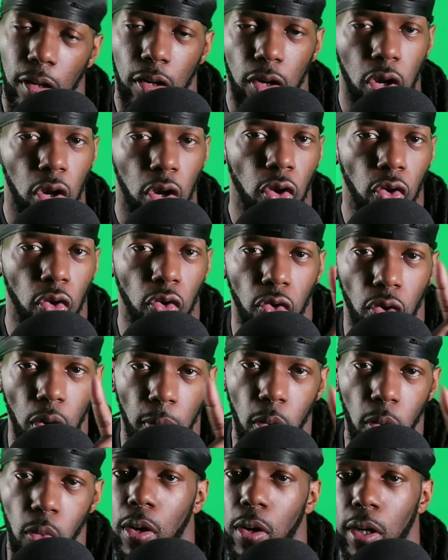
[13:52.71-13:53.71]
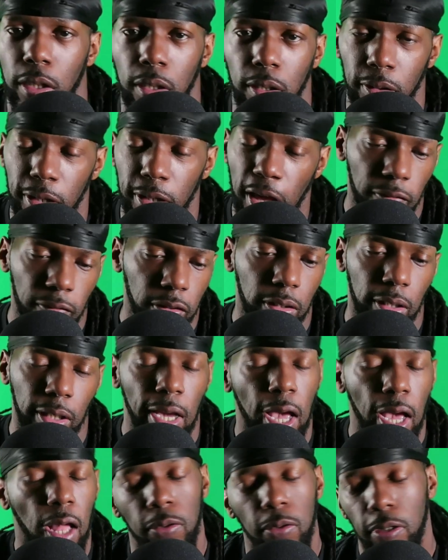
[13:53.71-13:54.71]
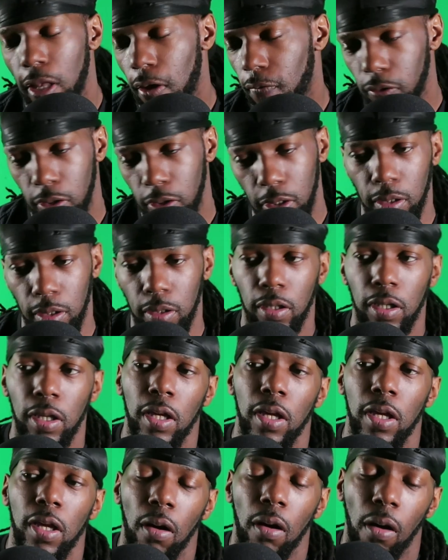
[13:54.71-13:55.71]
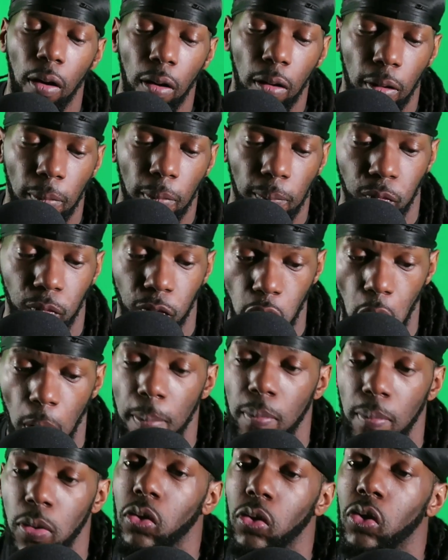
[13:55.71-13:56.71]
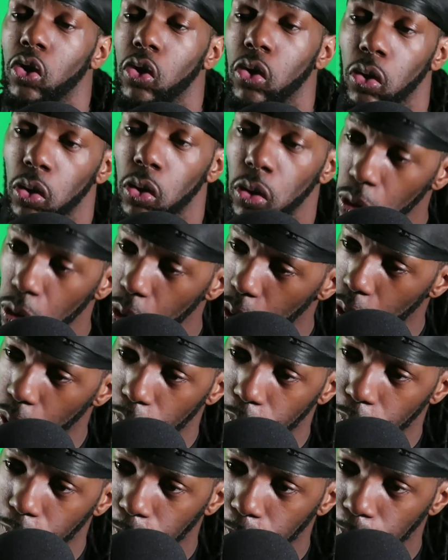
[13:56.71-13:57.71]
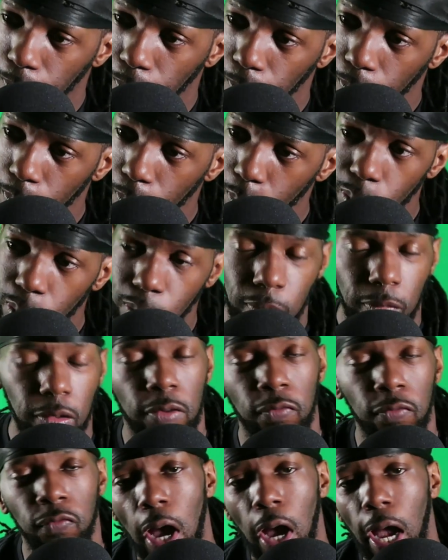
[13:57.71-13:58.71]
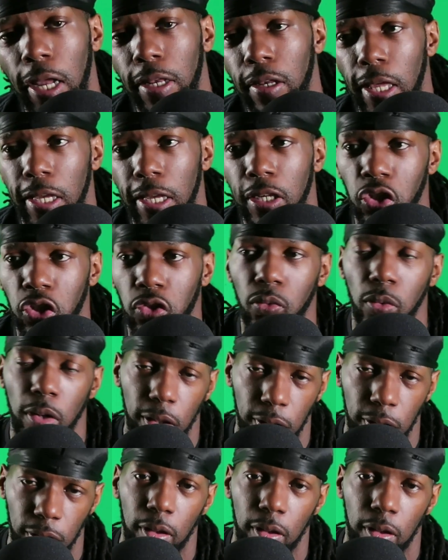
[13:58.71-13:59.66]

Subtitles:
Number one, calorie deficit. Number two, find a strength